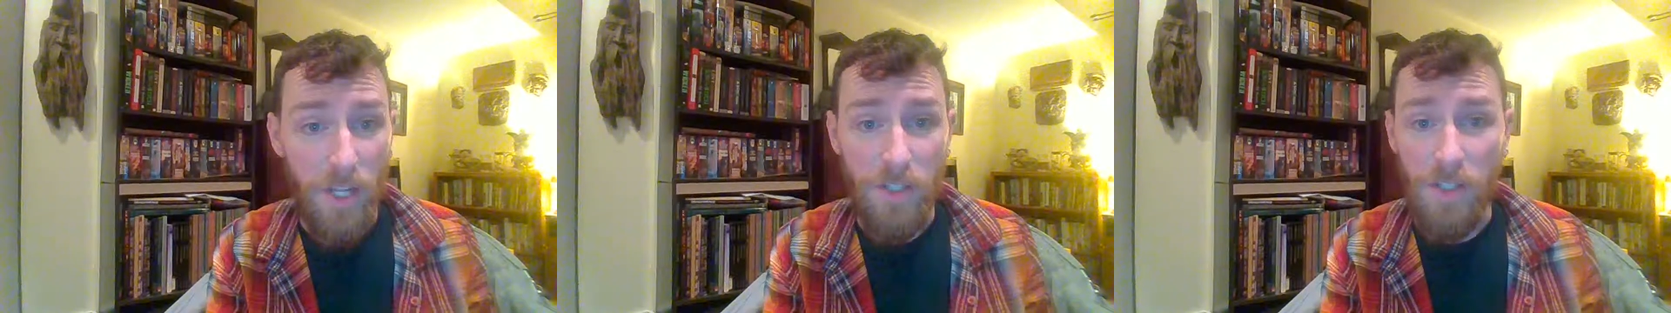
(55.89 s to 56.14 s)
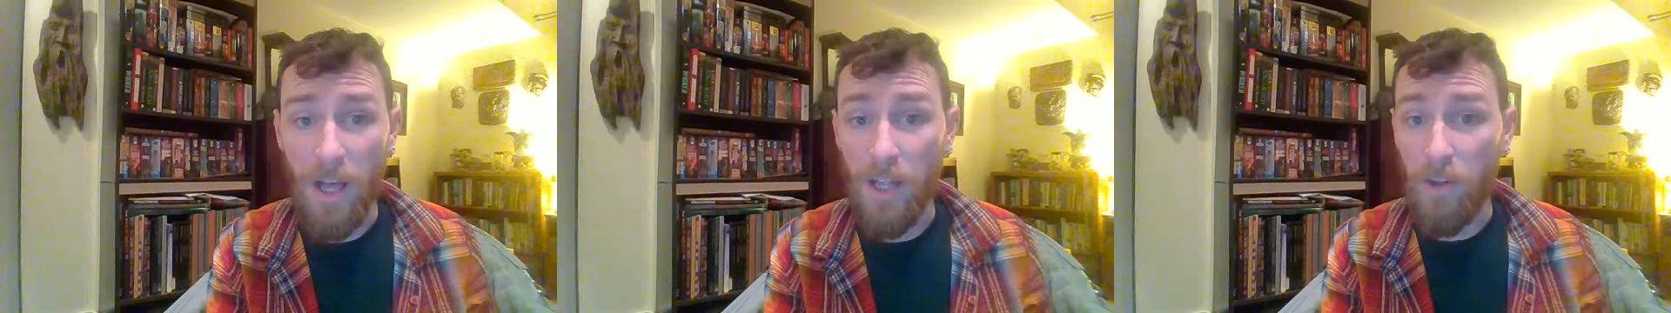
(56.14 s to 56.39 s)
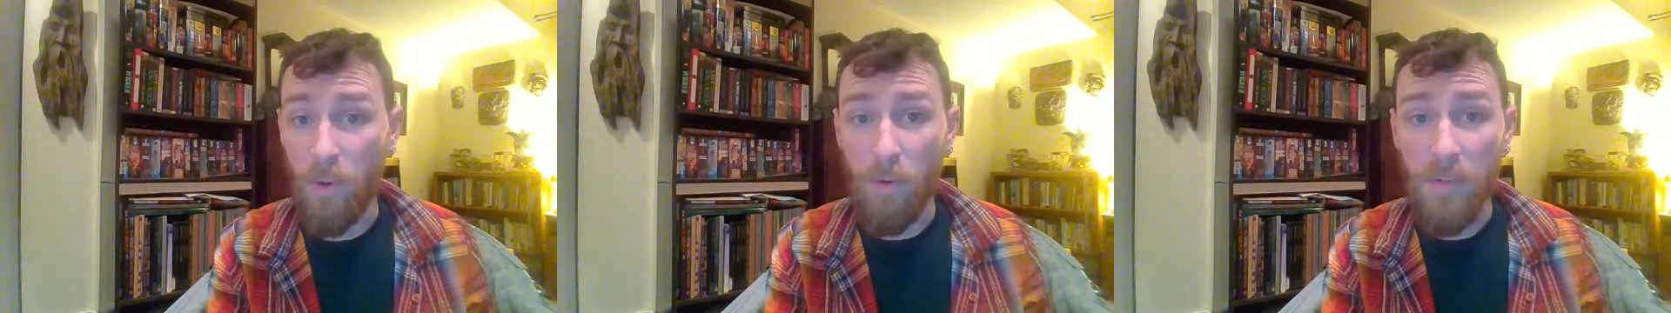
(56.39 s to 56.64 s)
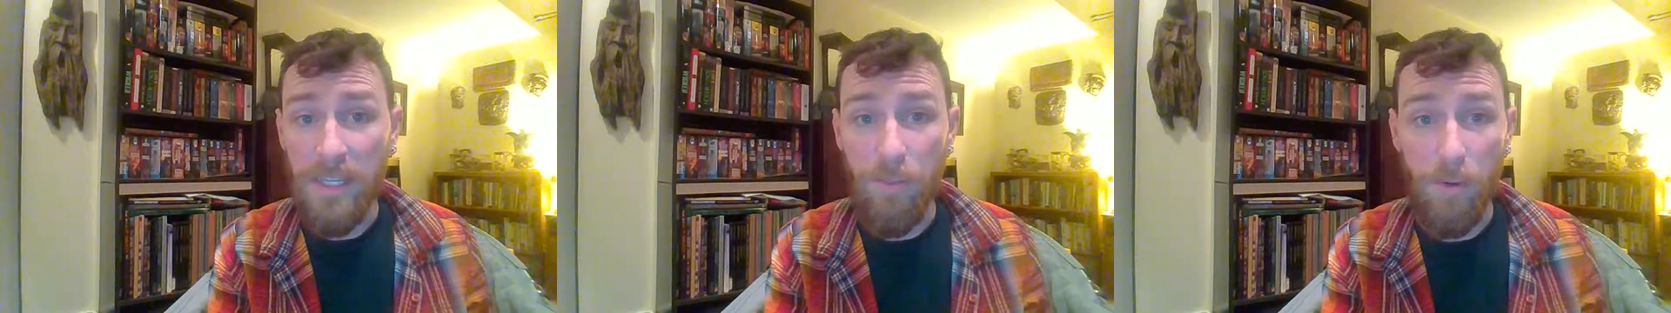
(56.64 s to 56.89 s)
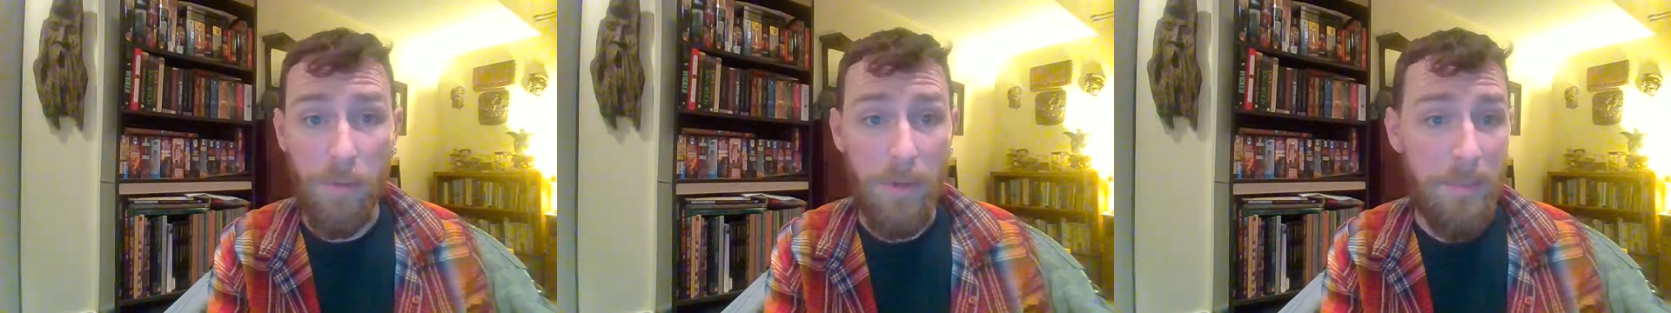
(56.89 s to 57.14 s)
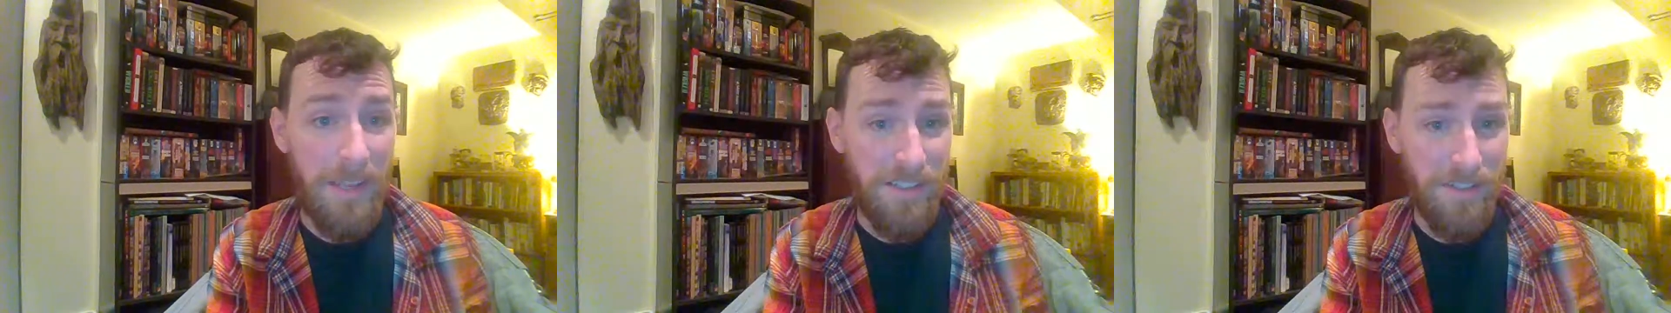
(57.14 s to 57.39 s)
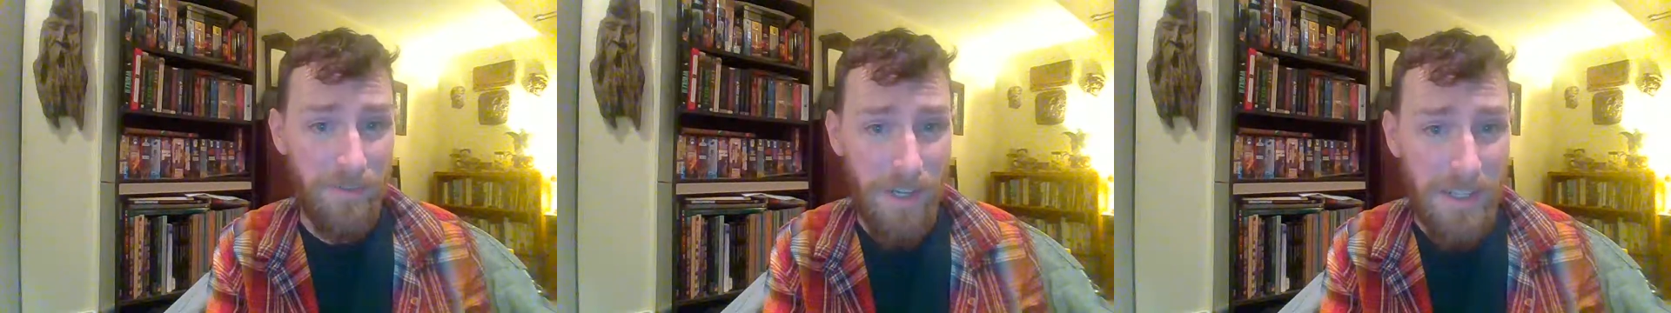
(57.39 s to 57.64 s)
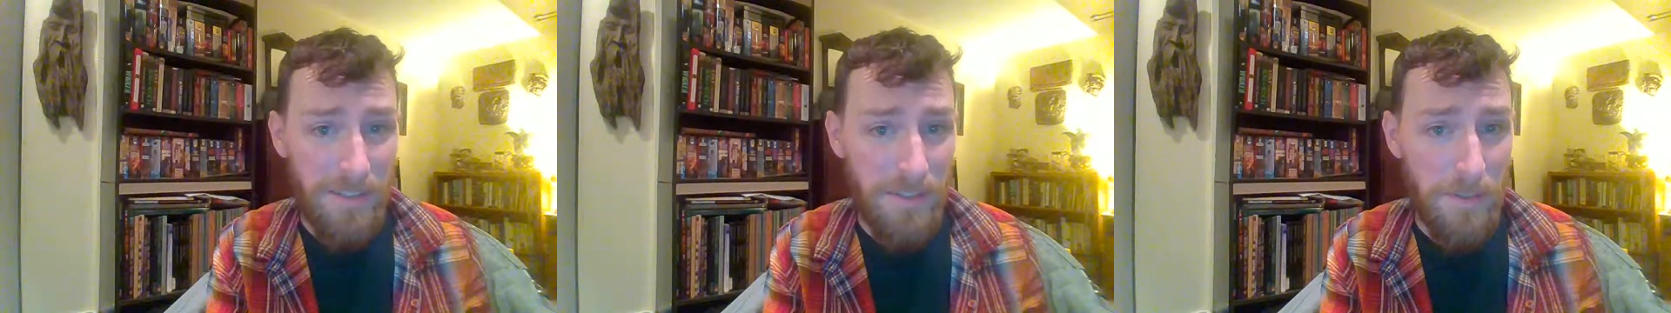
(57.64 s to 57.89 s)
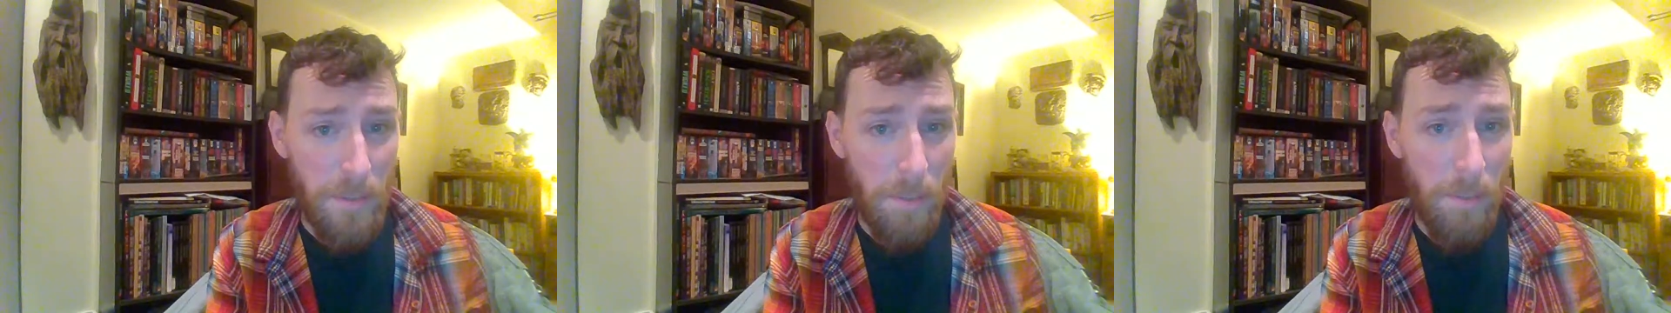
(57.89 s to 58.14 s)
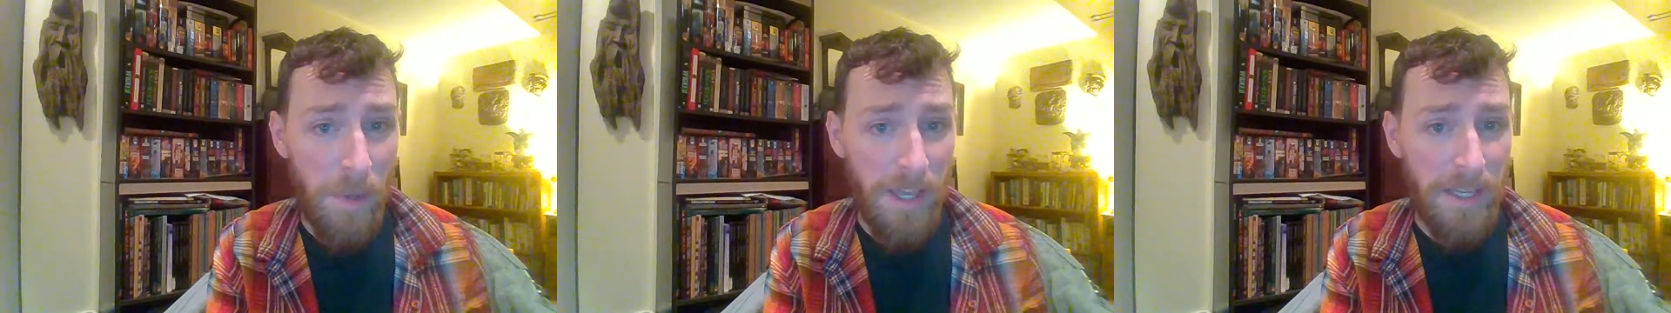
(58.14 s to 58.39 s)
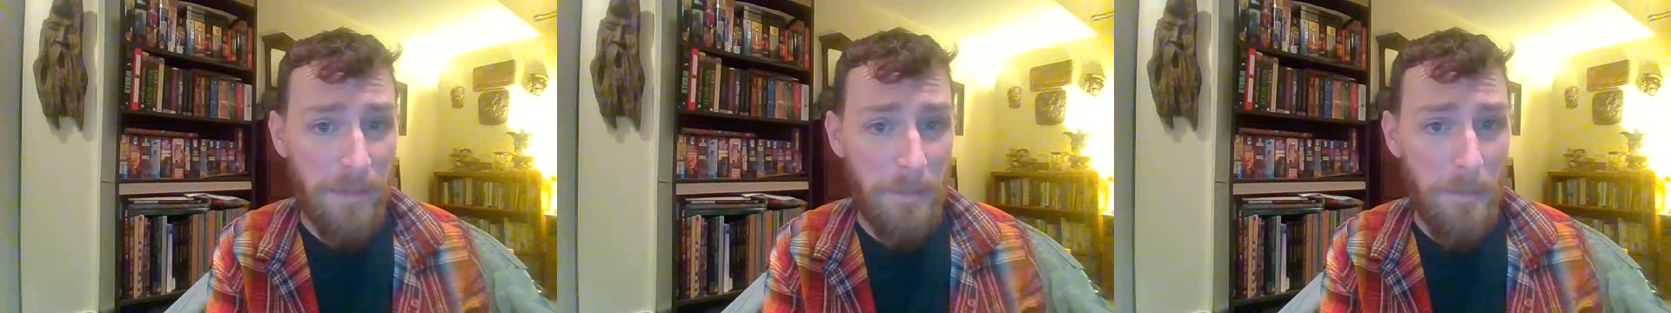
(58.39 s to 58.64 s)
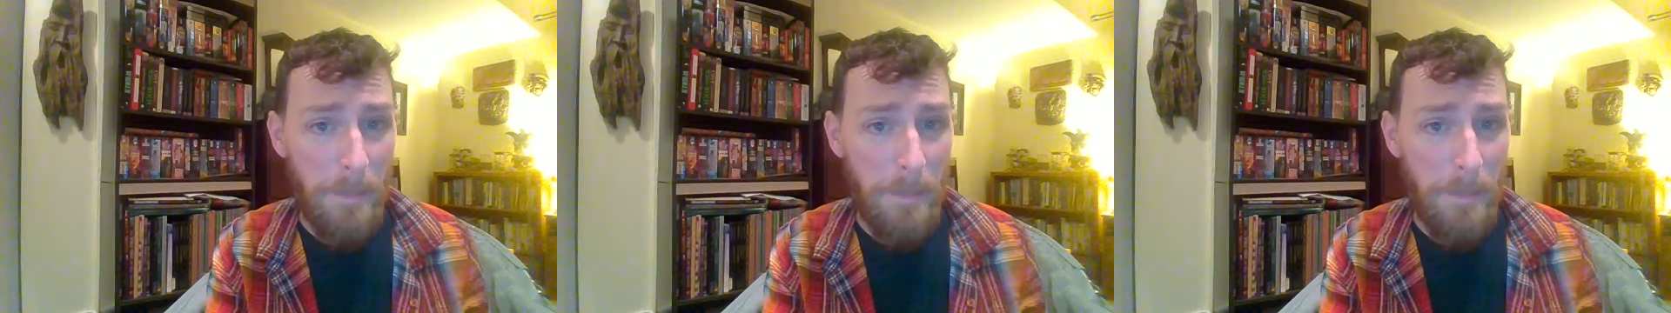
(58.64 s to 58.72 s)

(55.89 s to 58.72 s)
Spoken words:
Not only were we best friends, but